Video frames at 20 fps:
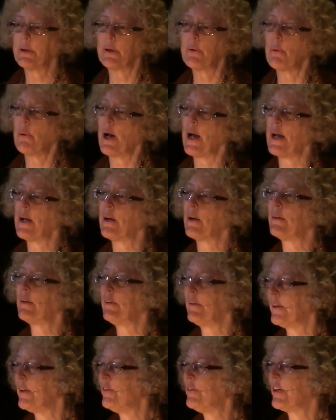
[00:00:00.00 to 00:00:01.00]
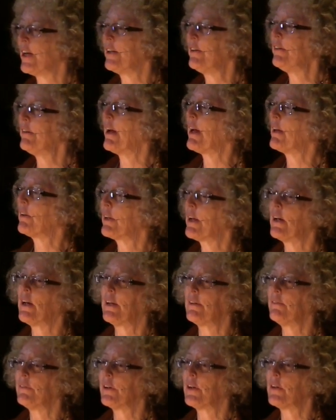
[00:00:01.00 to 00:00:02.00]
required the Gentile
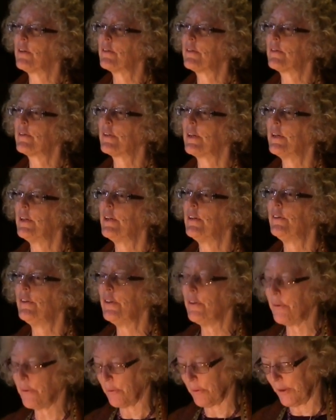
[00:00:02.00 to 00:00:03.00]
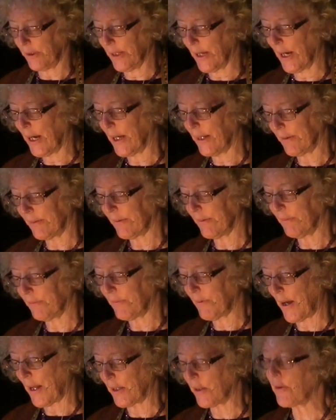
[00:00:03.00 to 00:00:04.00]
converts to not
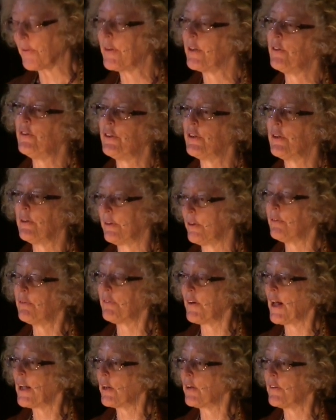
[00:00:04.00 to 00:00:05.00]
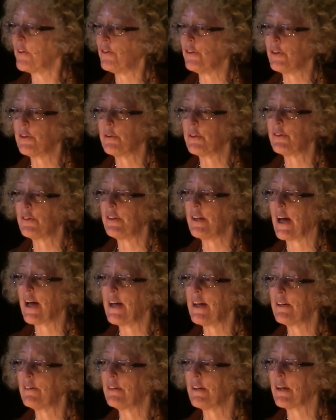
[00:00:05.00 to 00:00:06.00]
follow the Jewish
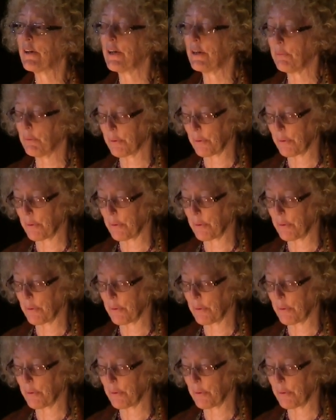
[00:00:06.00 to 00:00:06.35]
dietary